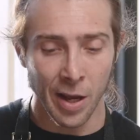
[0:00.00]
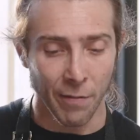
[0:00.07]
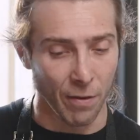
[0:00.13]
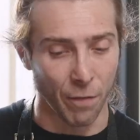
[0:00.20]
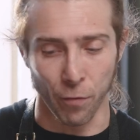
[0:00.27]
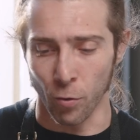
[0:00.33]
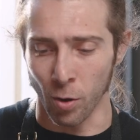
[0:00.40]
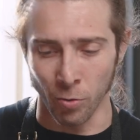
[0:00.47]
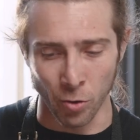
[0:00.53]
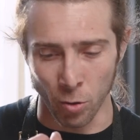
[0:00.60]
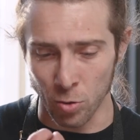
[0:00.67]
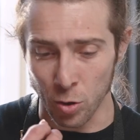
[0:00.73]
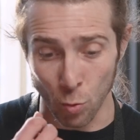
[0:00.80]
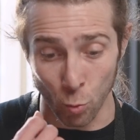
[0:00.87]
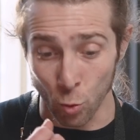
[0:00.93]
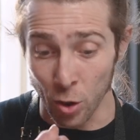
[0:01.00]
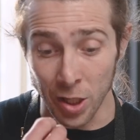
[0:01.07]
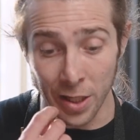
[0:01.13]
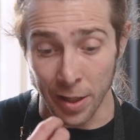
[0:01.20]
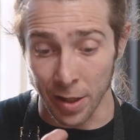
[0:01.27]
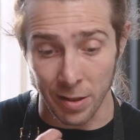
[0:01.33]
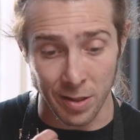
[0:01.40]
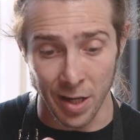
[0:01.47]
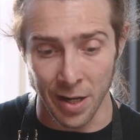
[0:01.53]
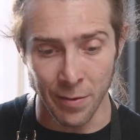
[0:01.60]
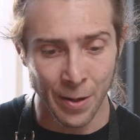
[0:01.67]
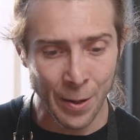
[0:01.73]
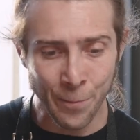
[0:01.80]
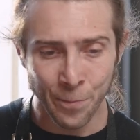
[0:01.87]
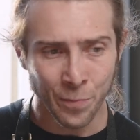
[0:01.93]
The floral notes really kicks in.
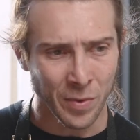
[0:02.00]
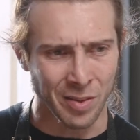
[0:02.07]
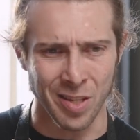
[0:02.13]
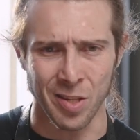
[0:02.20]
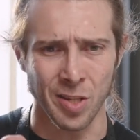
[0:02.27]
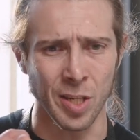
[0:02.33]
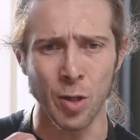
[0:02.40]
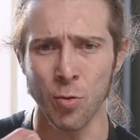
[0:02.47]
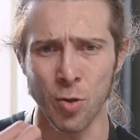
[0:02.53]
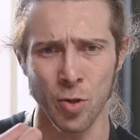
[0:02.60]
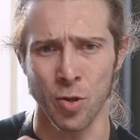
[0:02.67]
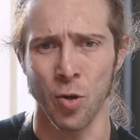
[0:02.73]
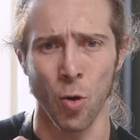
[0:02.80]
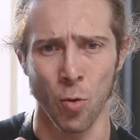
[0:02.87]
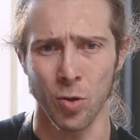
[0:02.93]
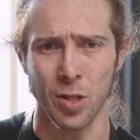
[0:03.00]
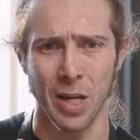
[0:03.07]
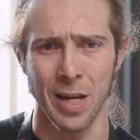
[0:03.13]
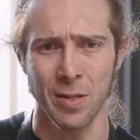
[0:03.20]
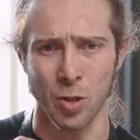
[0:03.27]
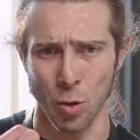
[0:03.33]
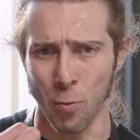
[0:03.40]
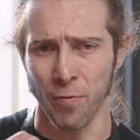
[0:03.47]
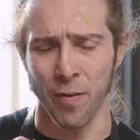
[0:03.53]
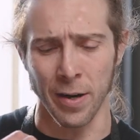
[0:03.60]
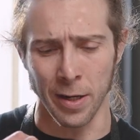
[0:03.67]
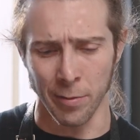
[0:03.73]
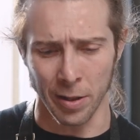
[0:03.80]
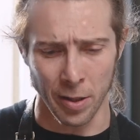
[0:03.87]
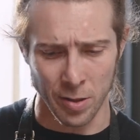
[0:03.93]
The citrus notes is so
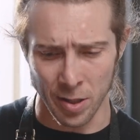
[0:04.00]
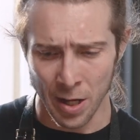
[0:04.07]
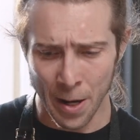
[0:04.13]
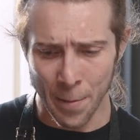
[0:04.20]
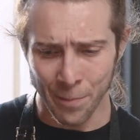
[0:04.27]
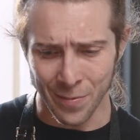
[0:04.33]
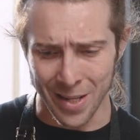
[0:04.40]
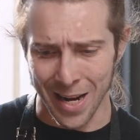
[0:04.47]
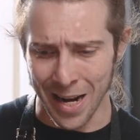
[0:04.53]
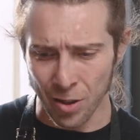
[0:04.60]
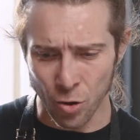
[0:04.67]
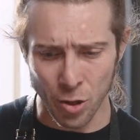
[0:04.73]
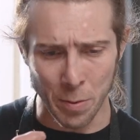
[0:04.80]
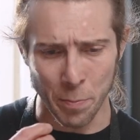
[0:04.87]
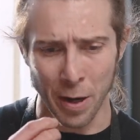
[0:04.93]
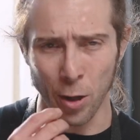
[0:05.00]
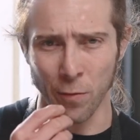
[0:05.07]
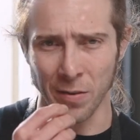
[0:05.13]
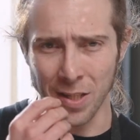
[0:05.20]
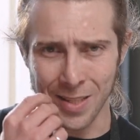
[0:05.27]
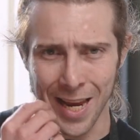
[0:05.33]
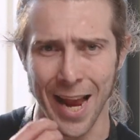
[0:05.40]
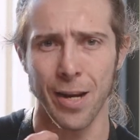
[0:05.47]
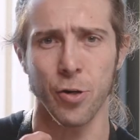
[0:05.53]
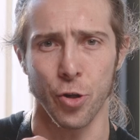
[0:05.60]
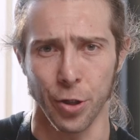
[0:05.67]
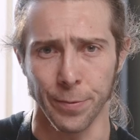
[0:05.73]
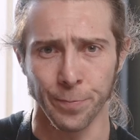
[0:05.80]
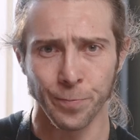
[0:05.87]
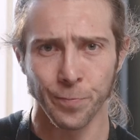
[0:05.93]
funny because they're actually part of the
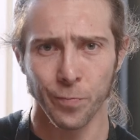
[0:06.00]
texture.